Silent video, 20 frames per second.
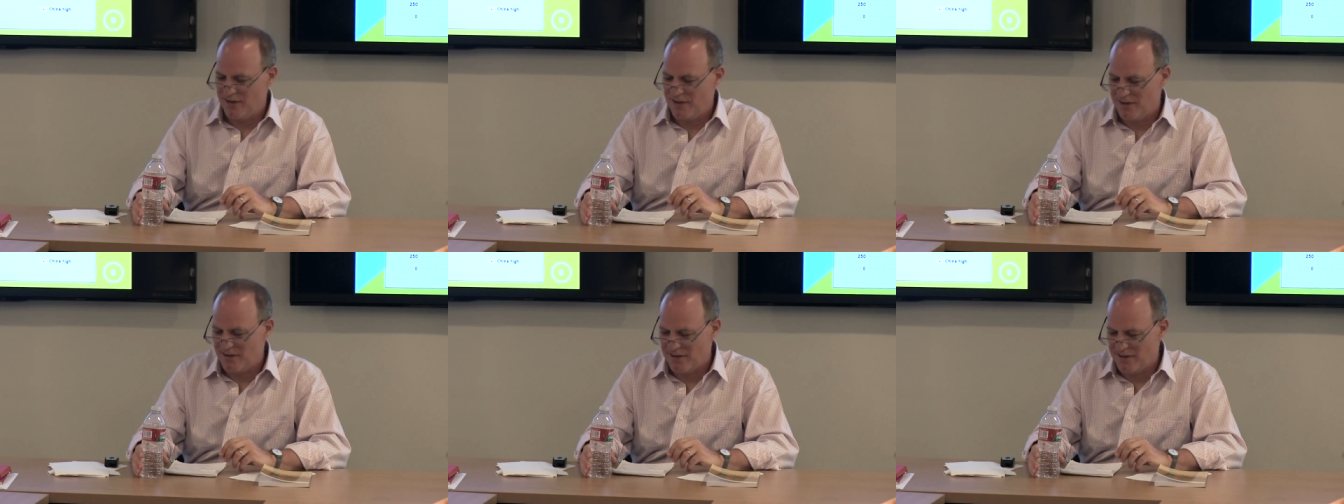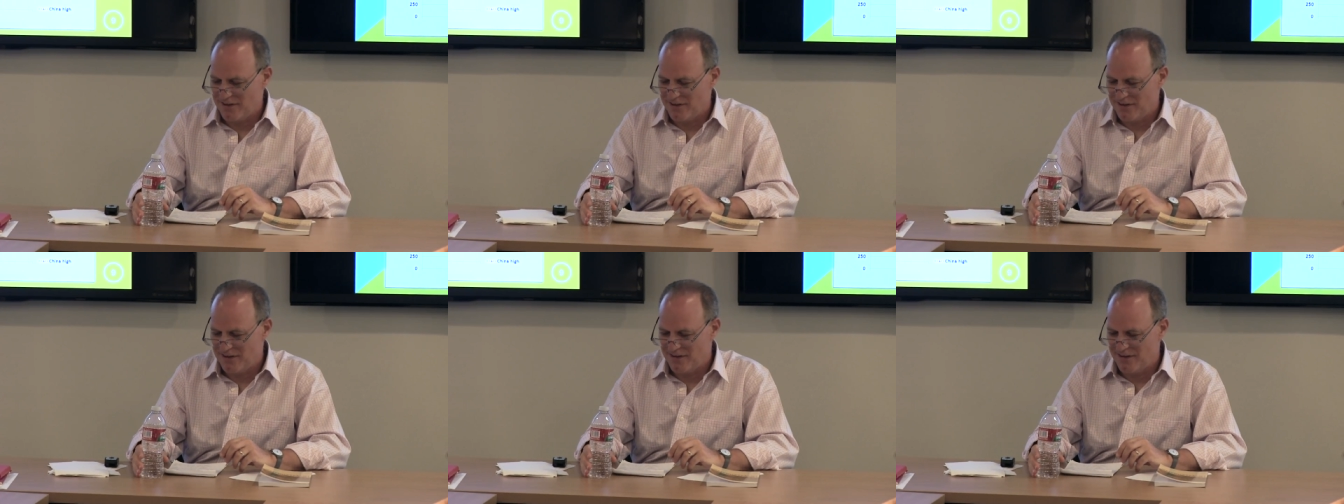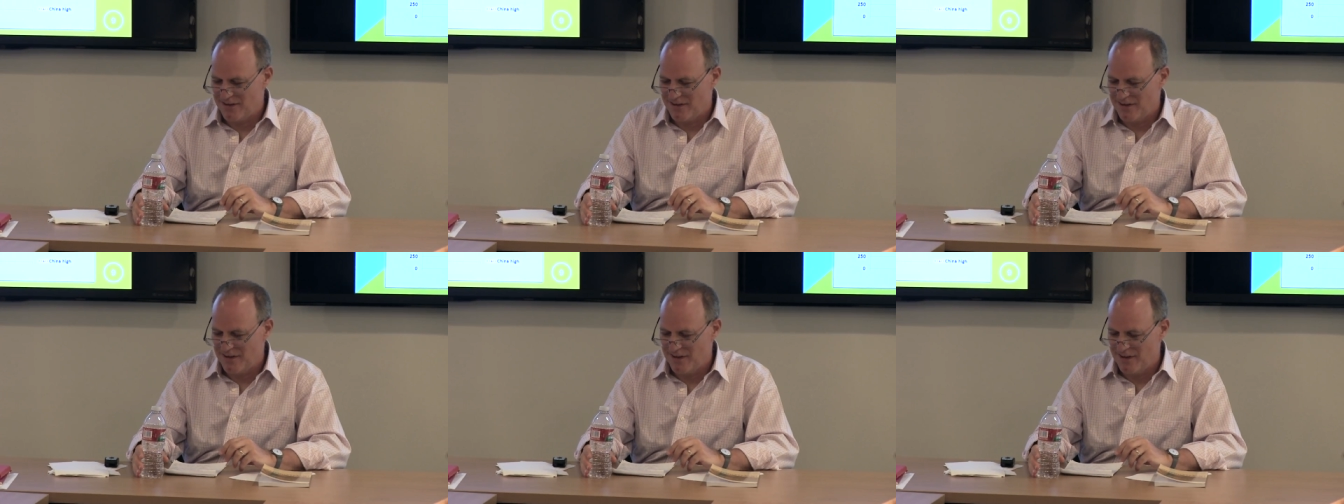Uh,
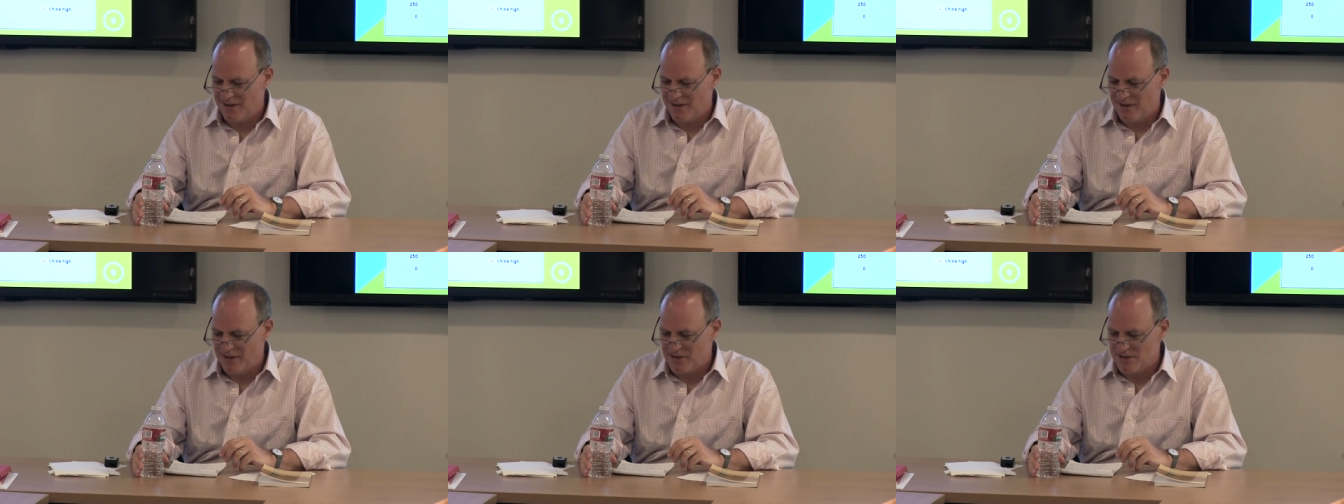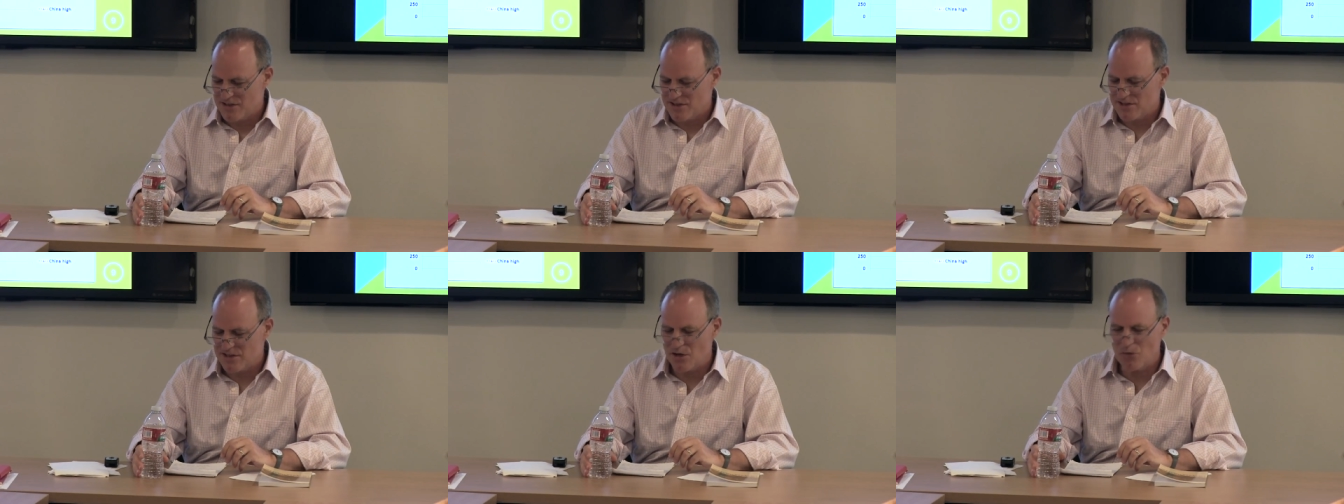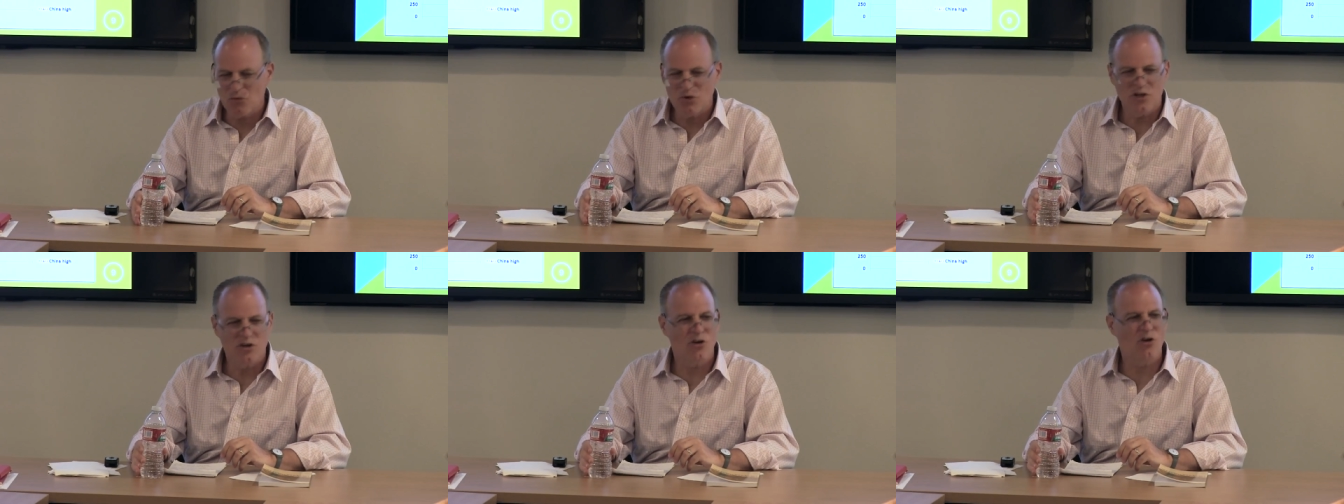
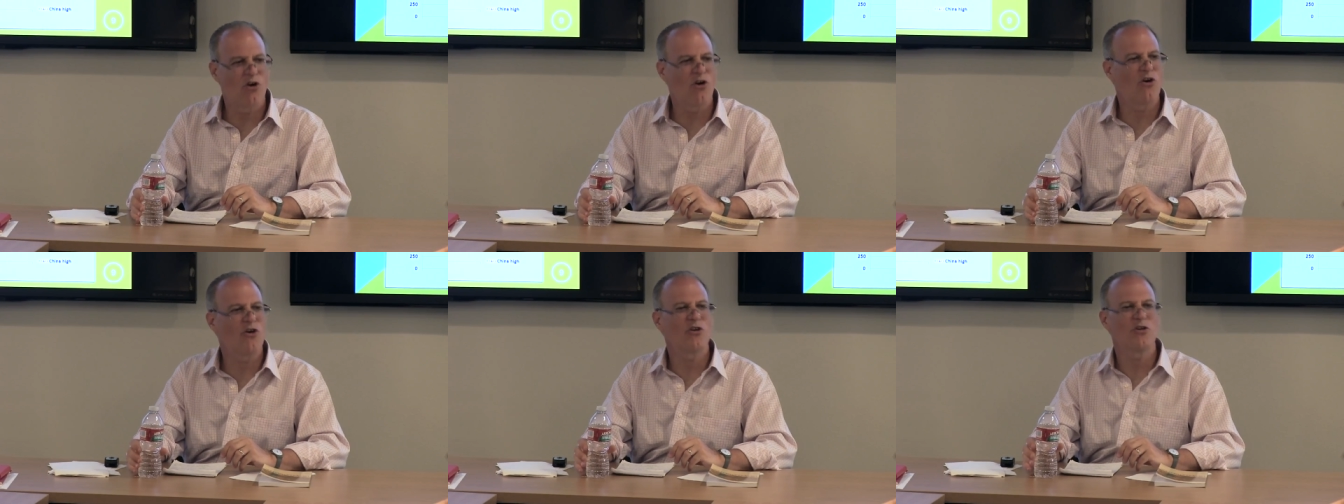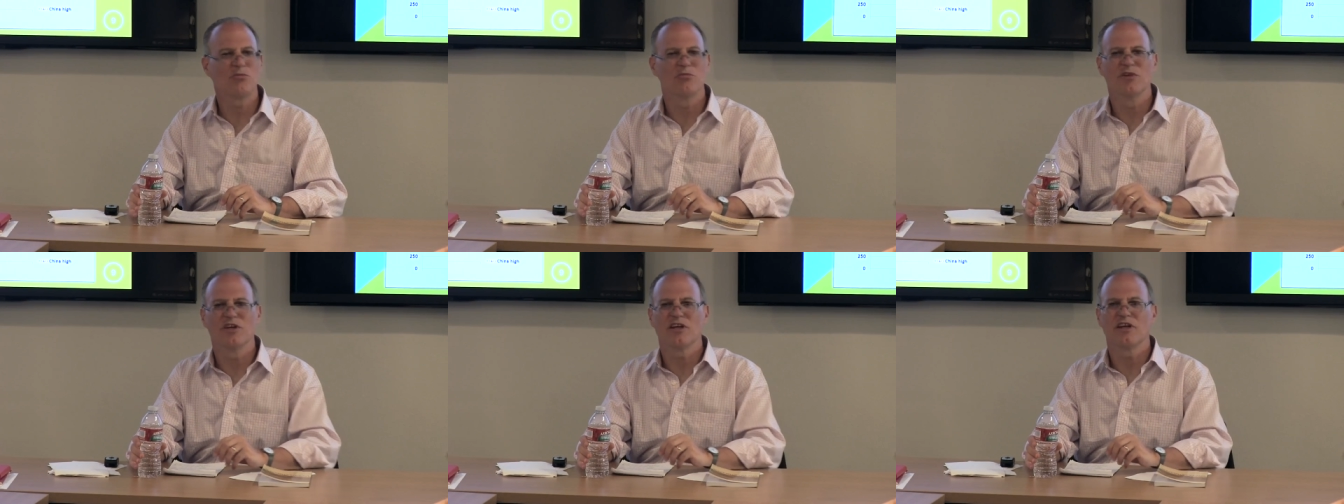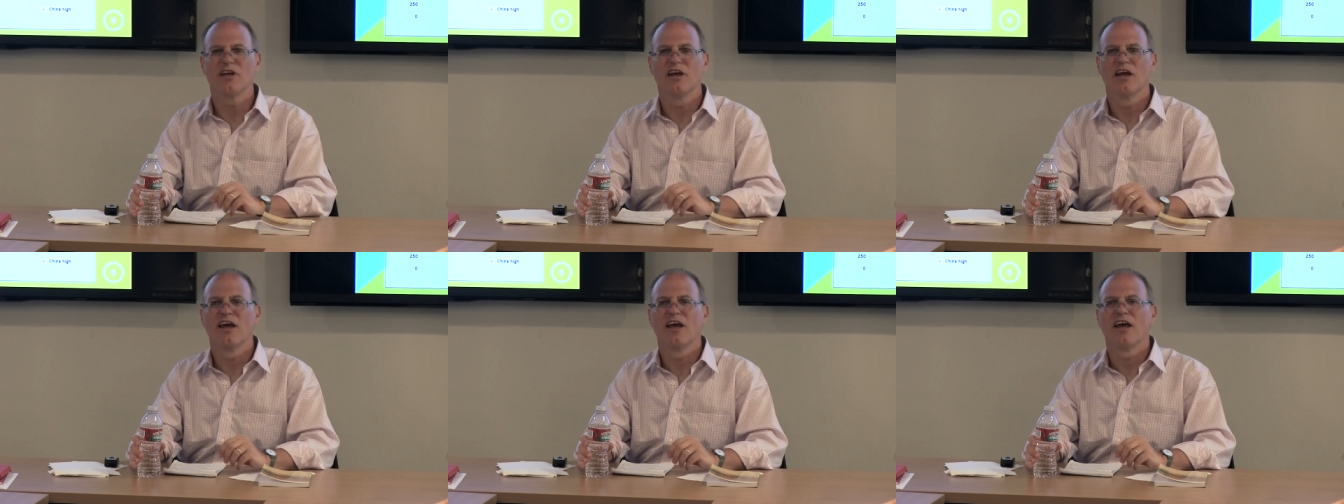someone called me